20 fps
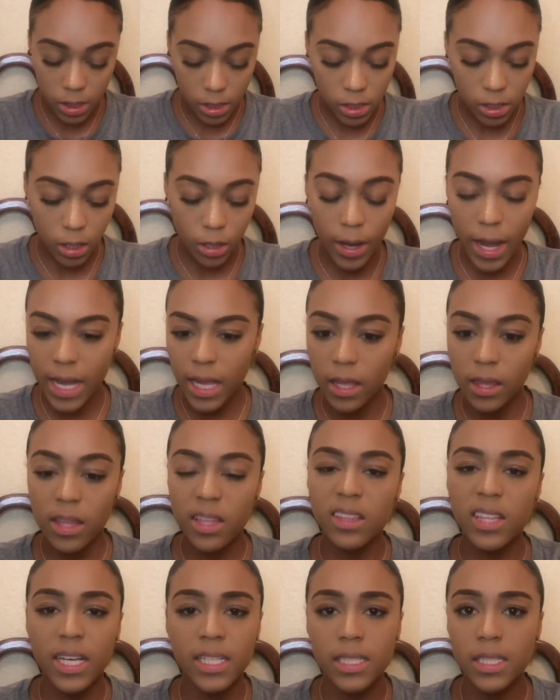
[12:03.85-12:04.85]
So I can
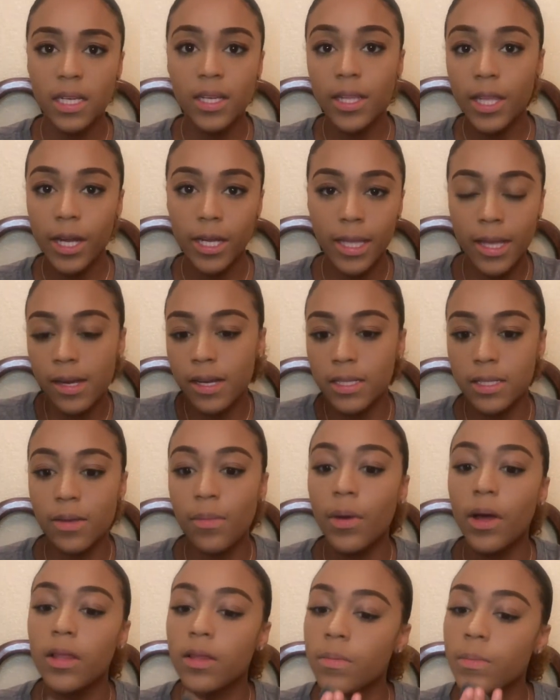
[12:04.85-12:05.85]
let that sit there, that
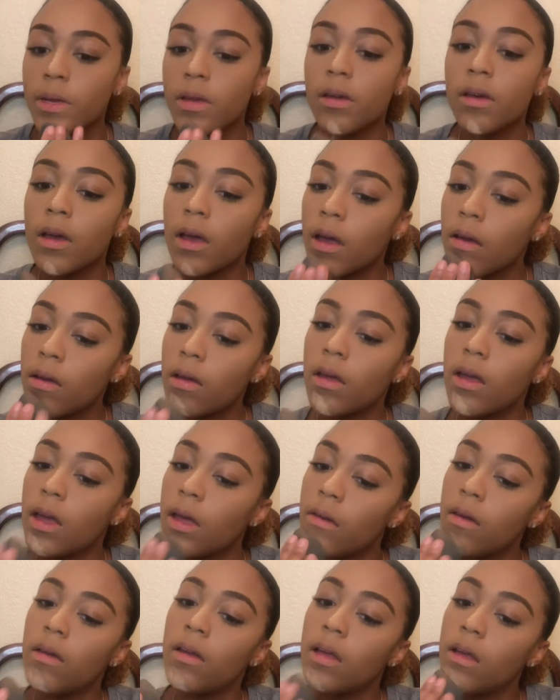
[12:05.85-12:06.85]
doesn't bother me.
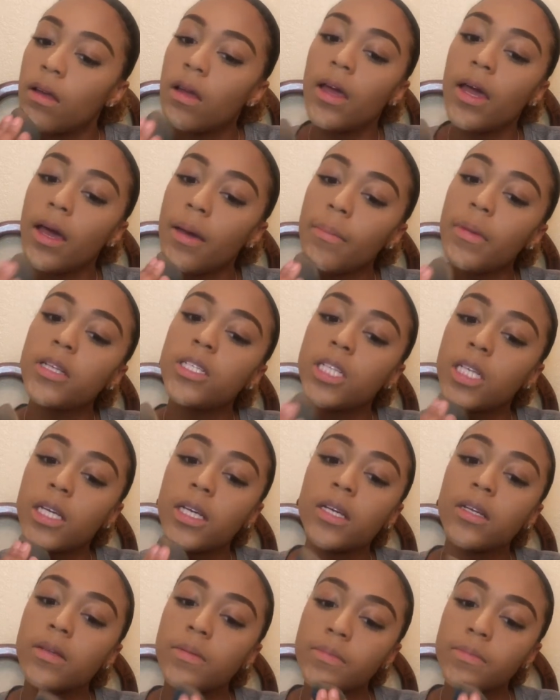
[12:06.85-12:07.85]
And my
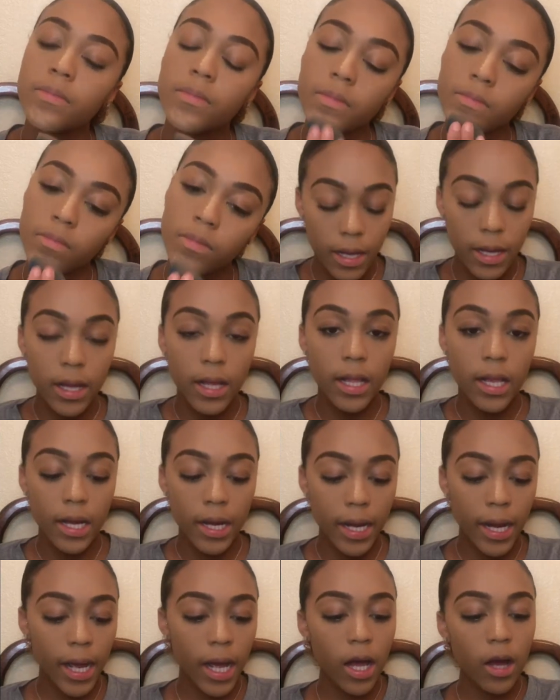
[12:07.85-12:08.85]
chin.
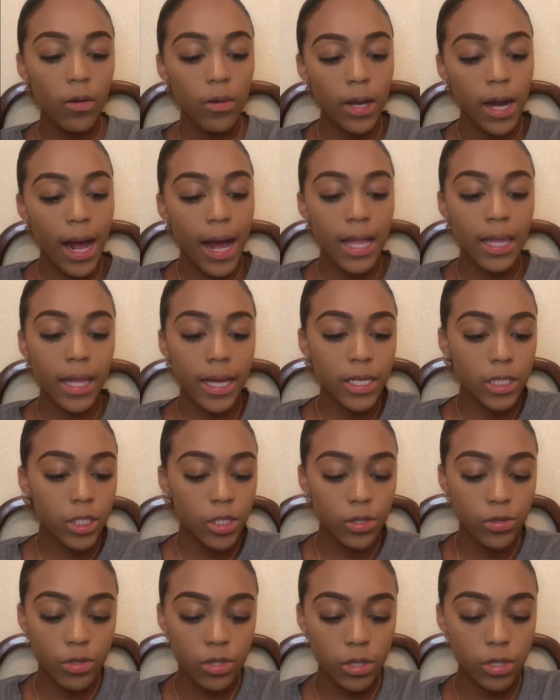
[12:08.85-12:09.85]
Now what I like
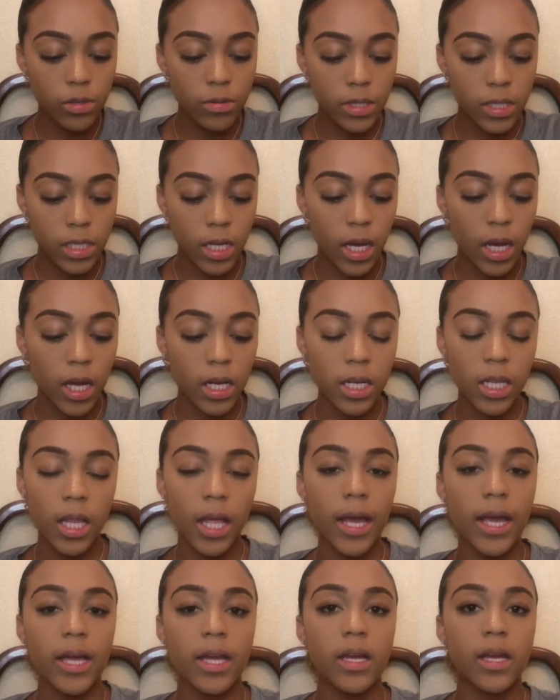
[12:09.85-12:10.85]
to do is kind of
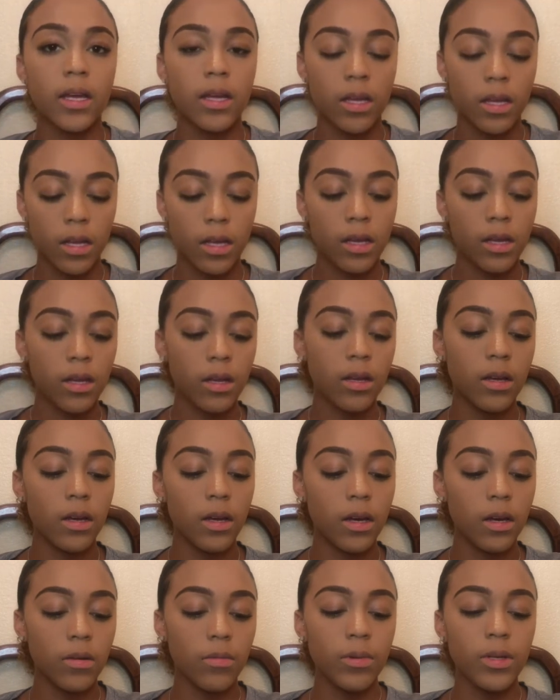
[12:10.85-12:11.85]
like,
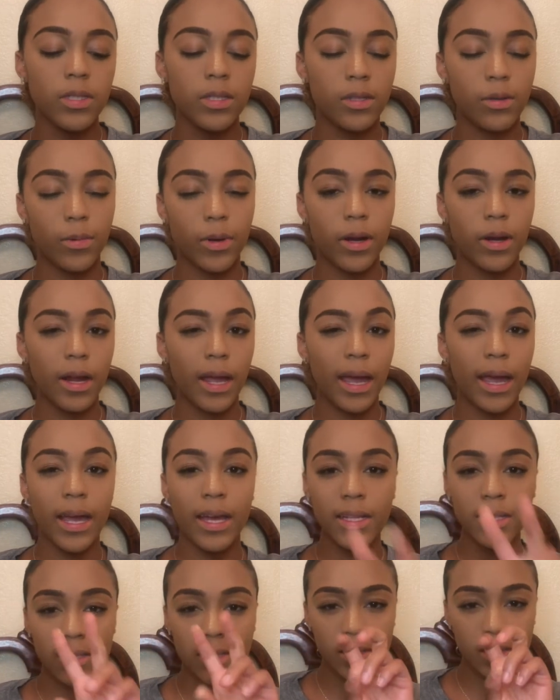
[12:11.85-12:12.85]
what's the word?
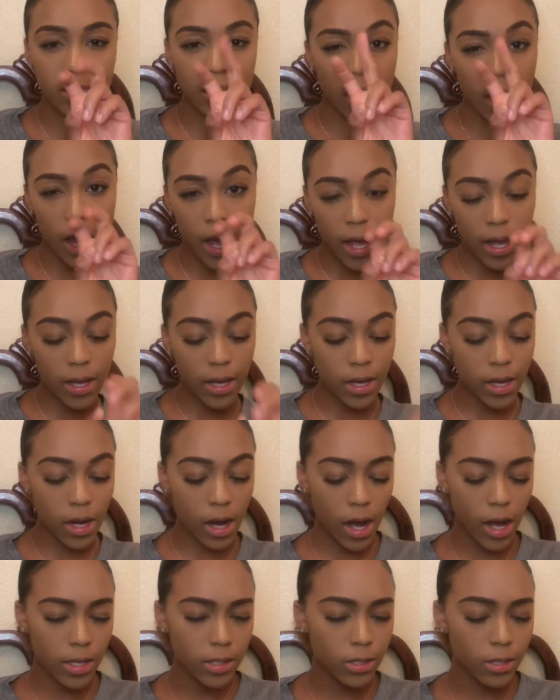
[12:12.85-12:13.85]

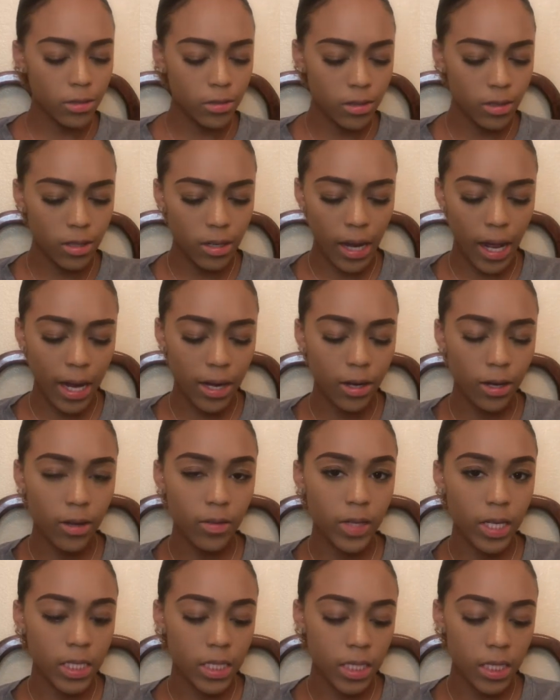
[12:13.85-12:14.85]
Anti-contour? I don't know
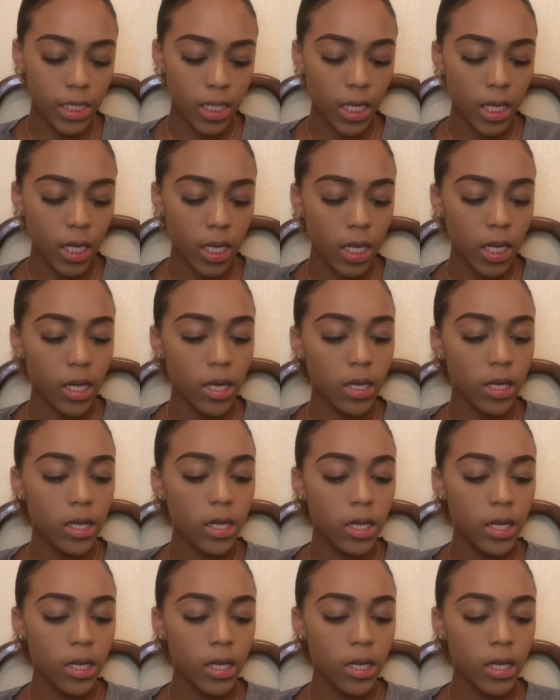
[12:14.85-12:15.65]
if that's a thing.